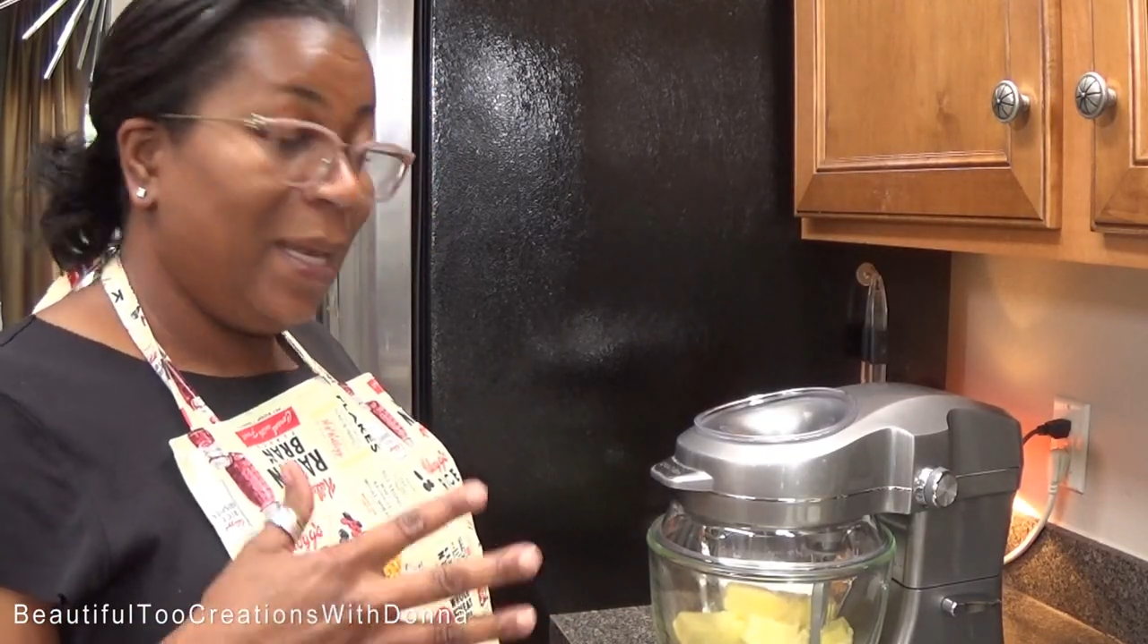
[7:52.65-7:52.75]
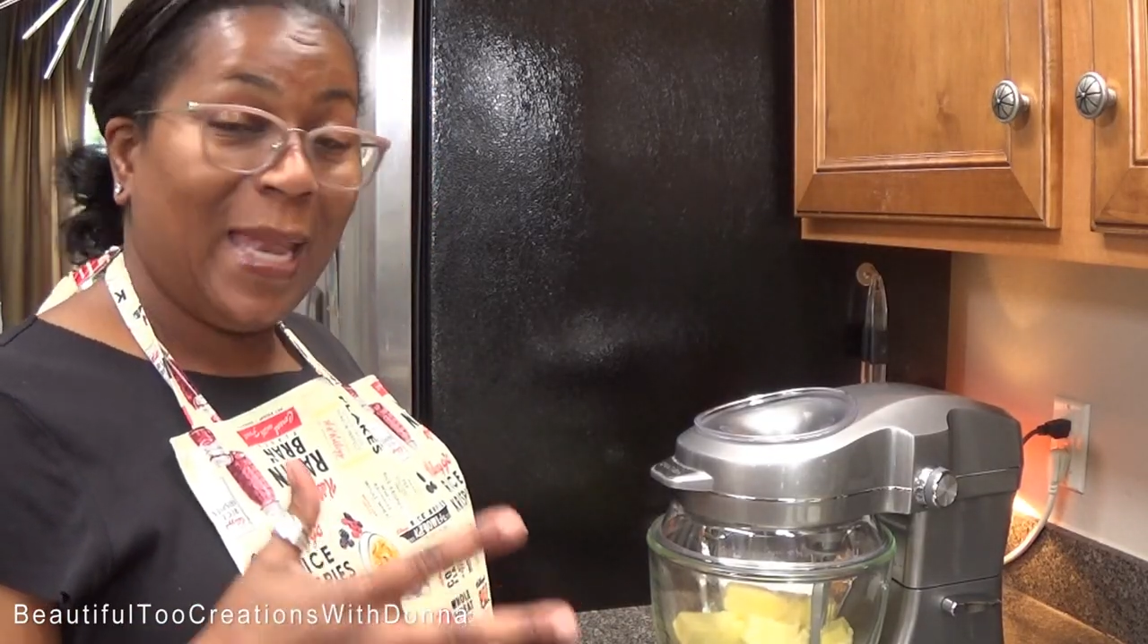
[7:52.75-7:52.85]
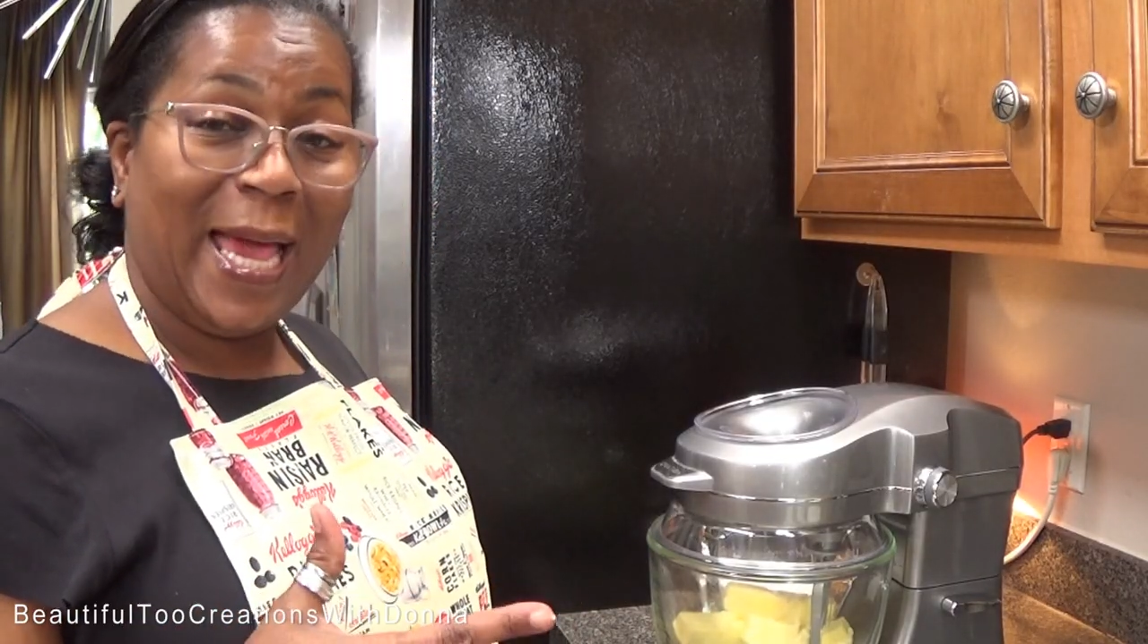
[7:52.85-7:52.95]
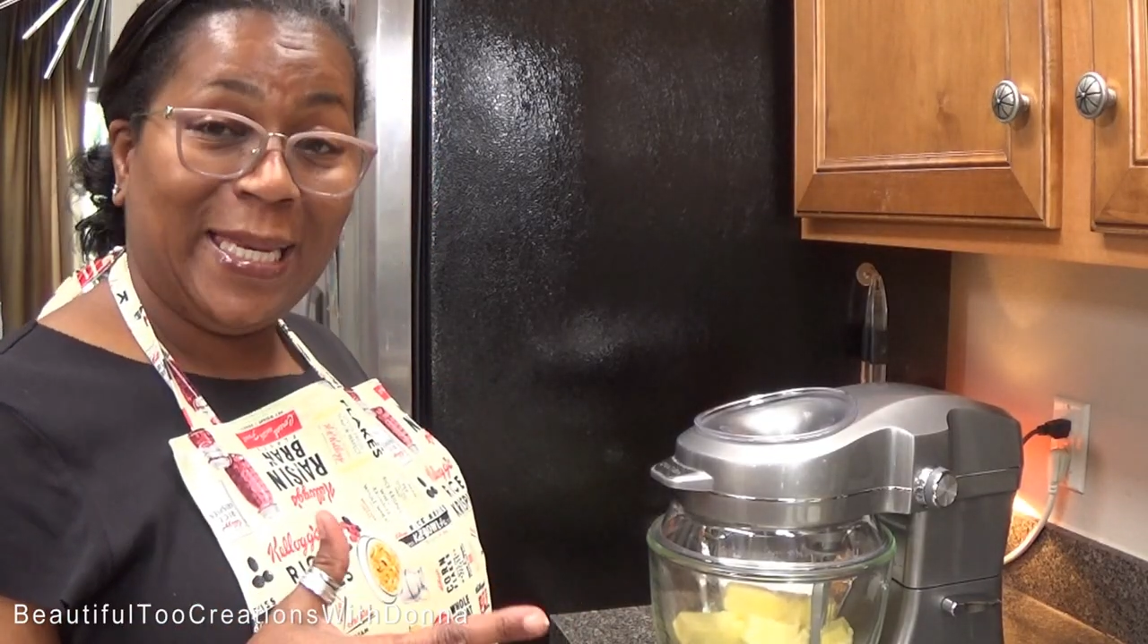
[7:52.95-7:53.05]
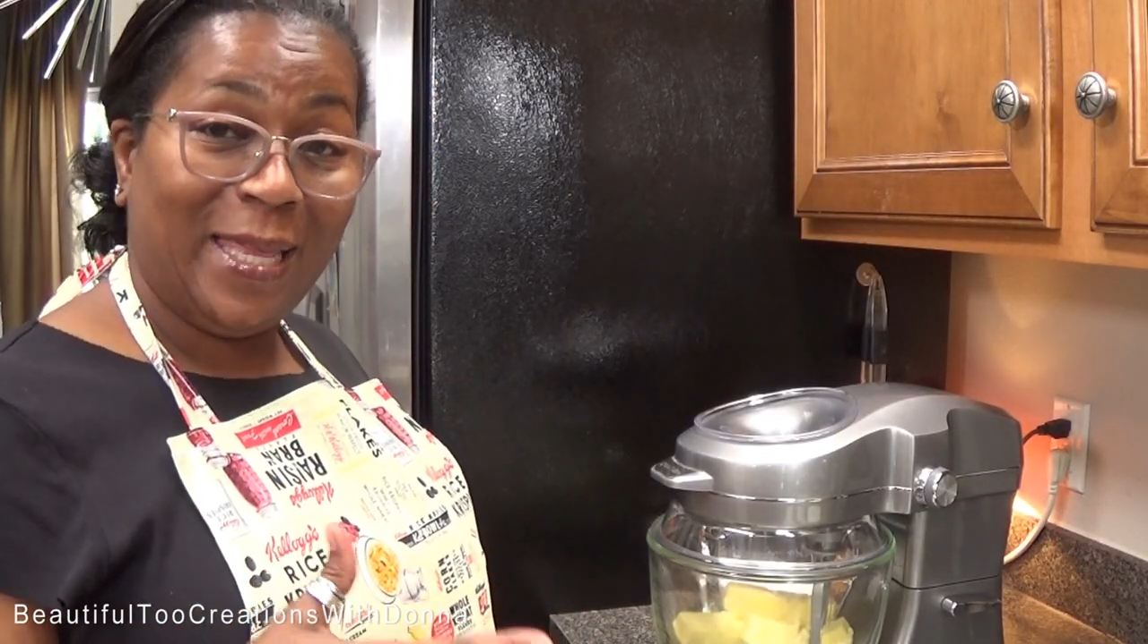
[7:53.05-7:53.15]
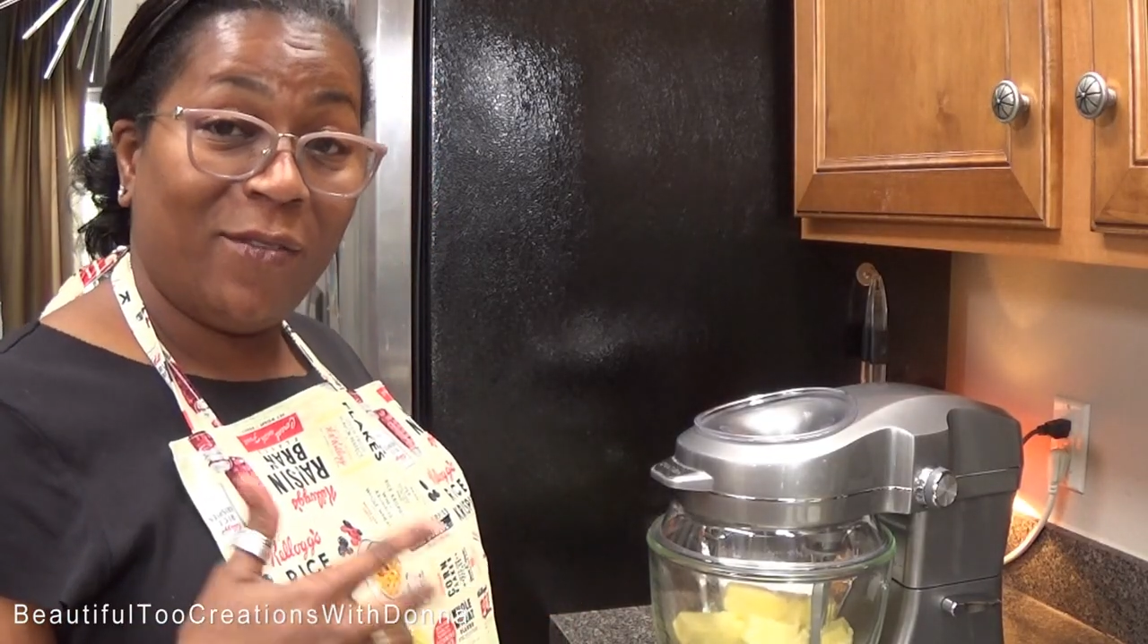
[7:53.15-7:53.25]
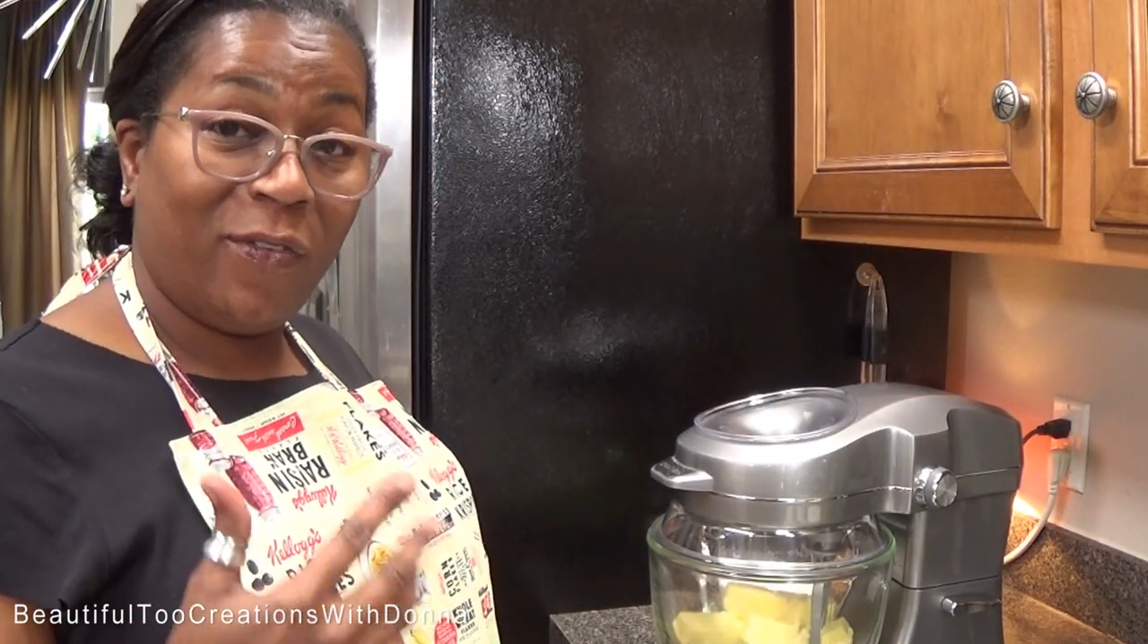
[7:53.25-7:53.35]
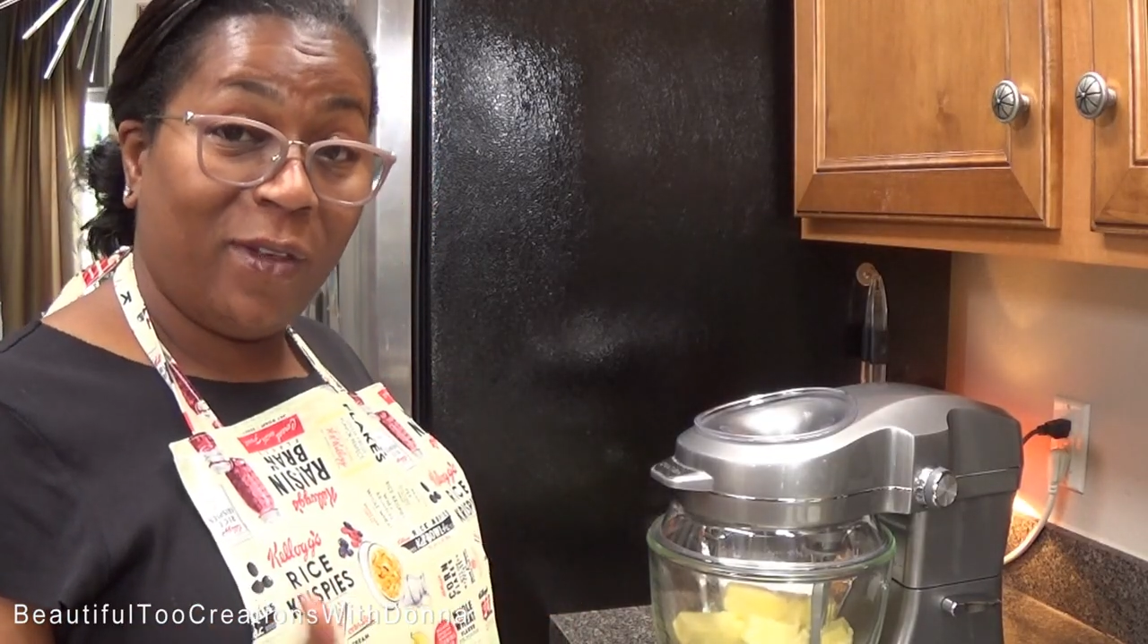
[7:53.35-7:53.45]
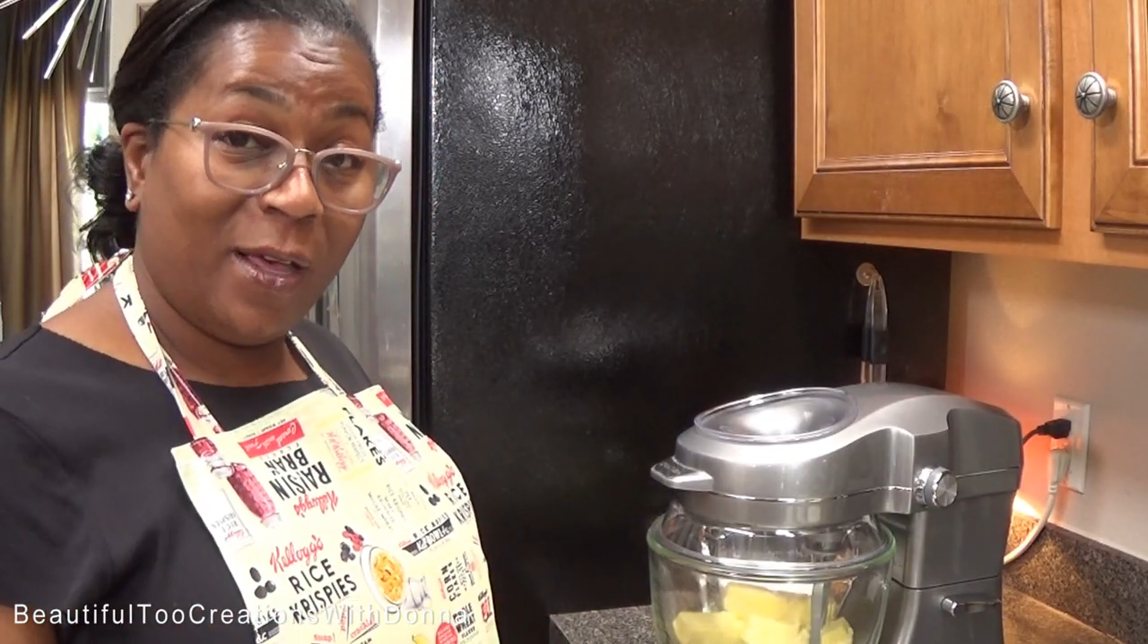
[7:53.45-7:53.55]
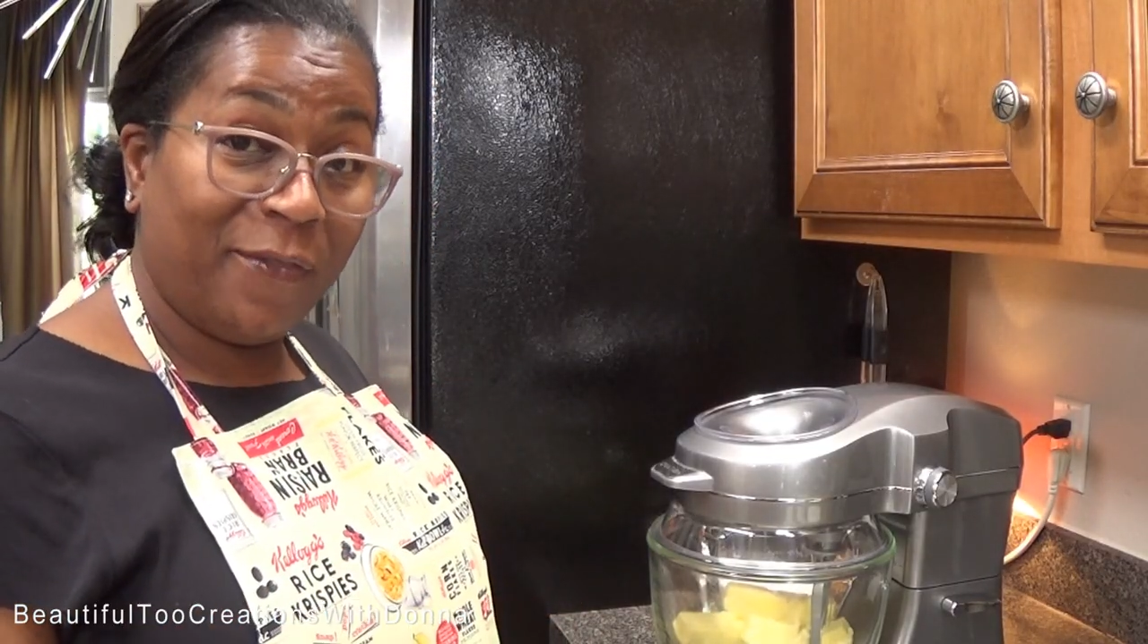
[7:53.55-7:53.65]
light and
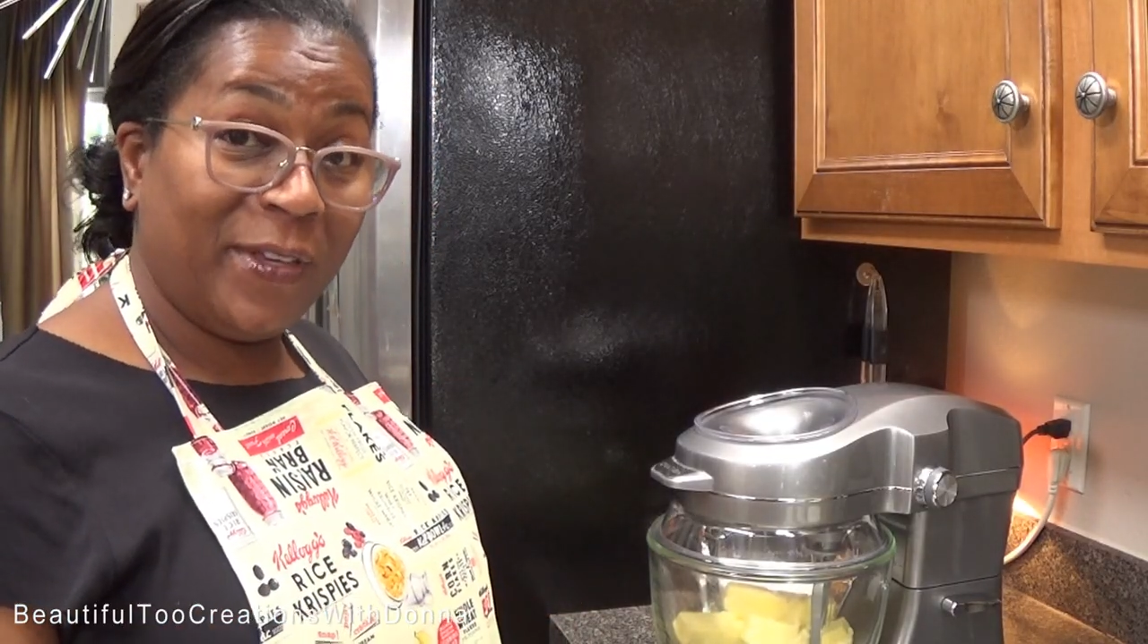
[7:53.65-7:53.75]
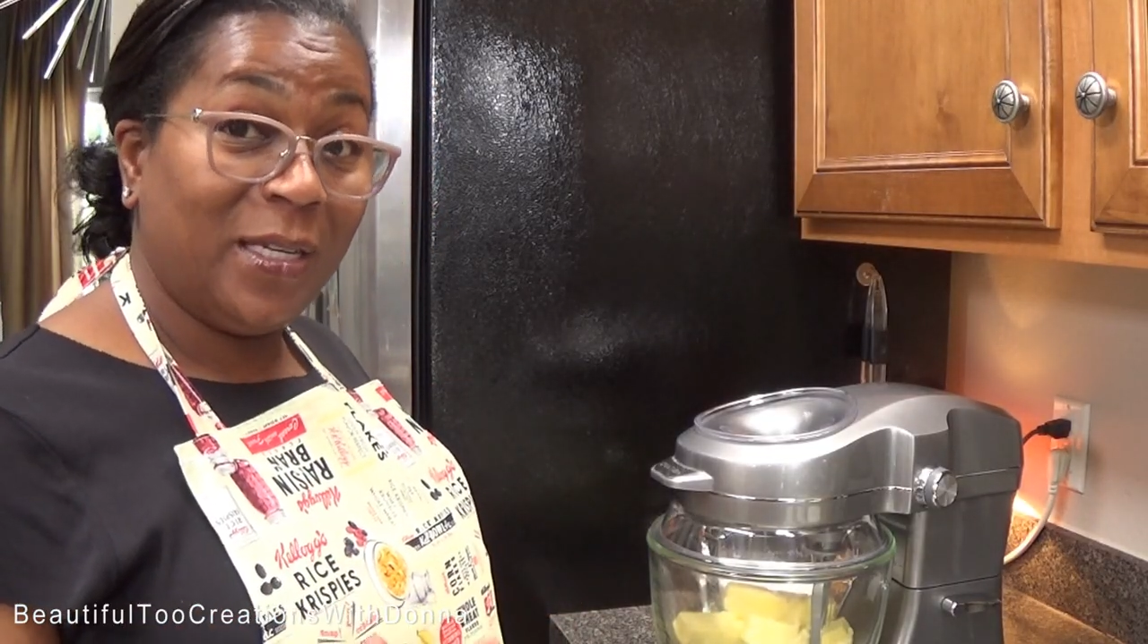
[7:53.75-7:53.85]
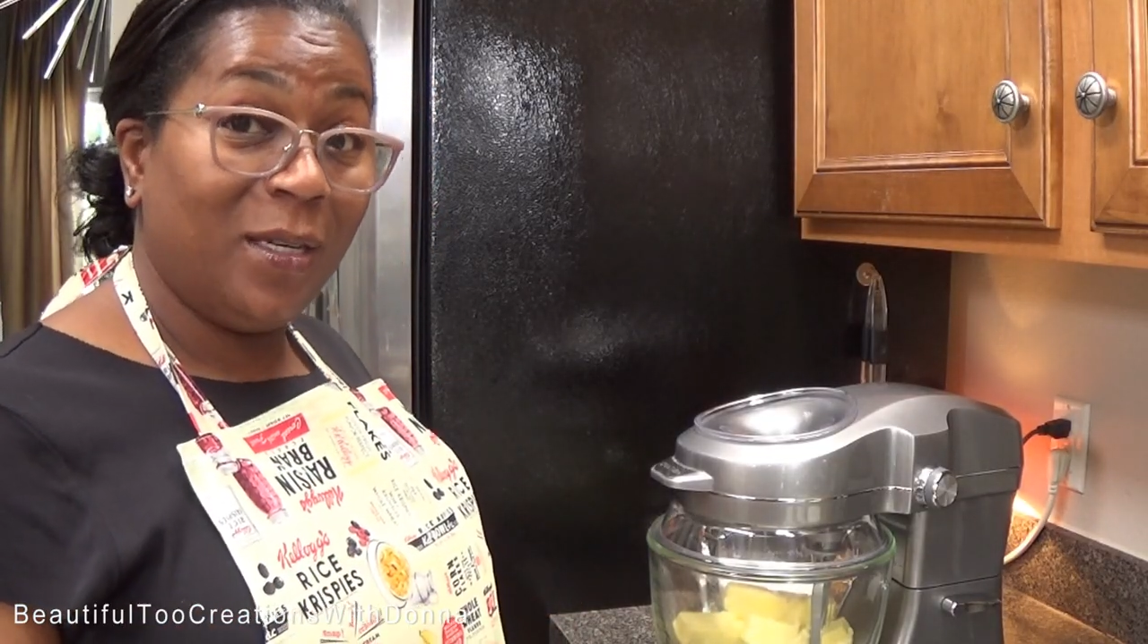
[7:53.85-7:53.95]
fluffy